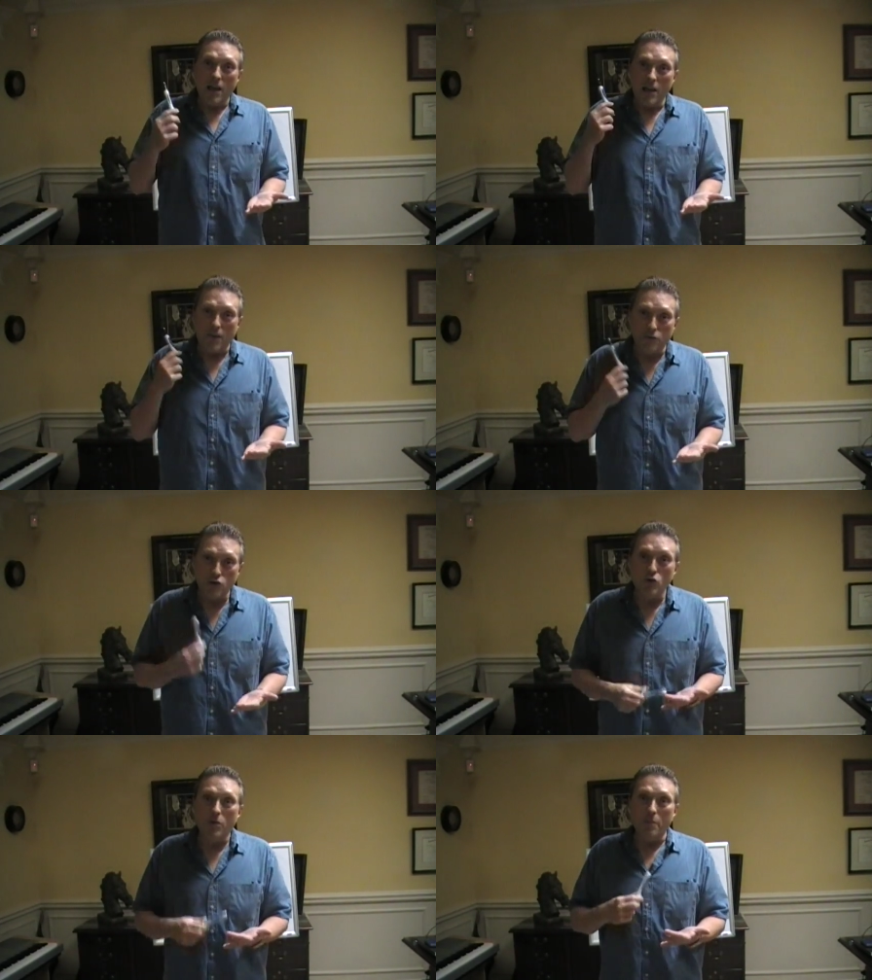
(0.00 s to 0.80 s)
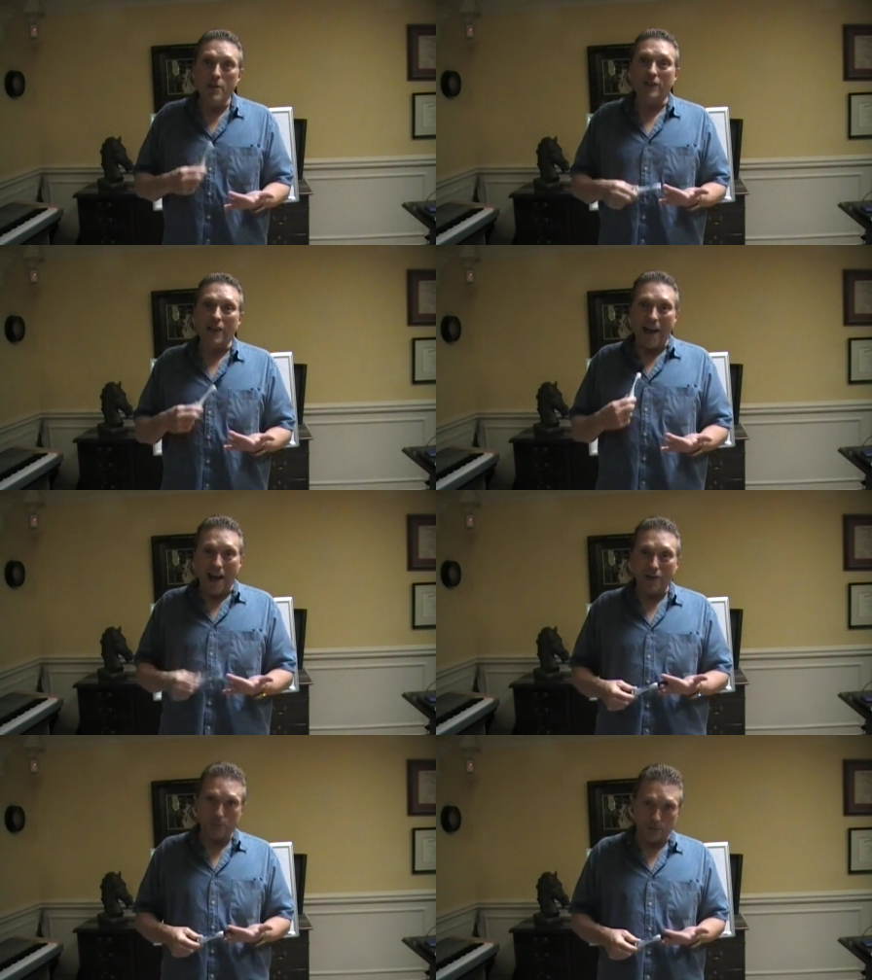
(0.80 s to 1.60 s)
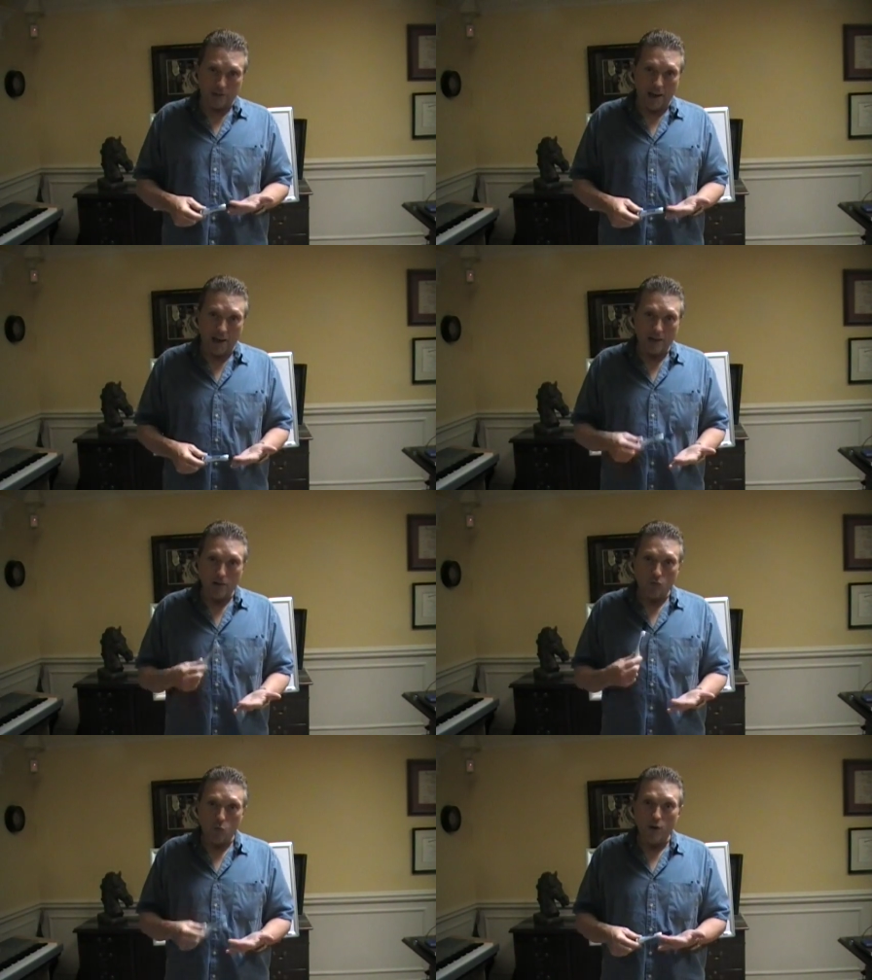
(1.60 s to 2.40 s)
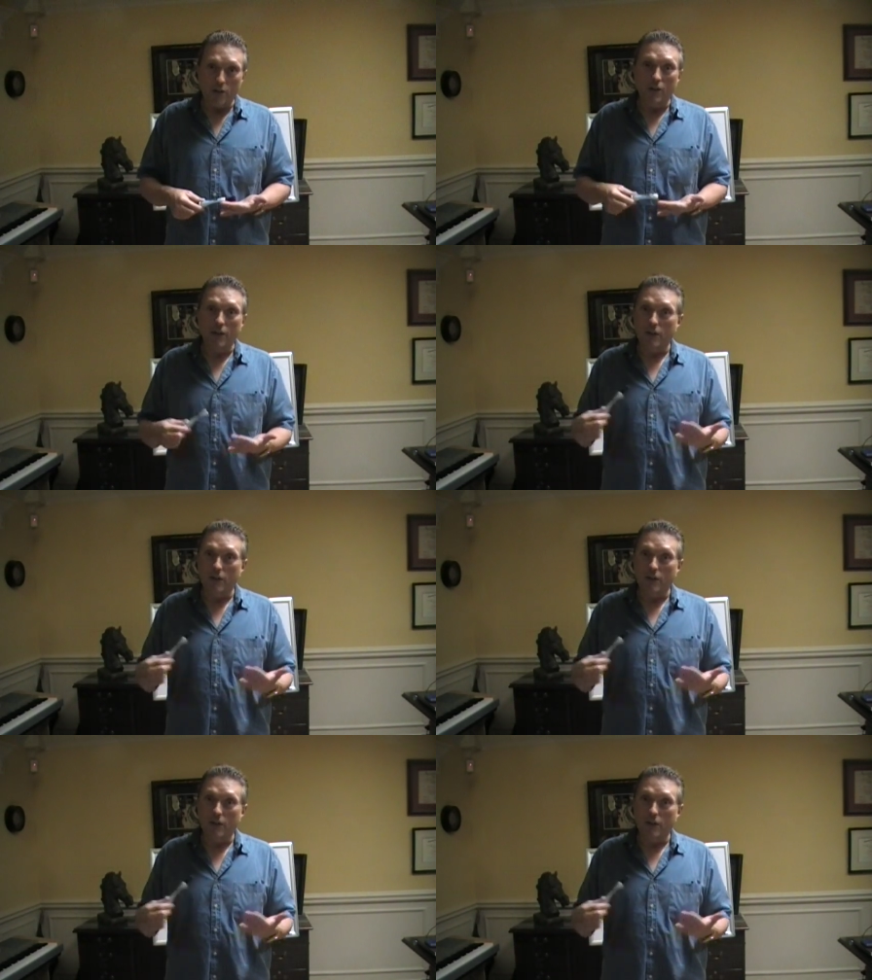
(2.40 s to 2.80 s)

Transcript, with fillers: If you mix aspartame with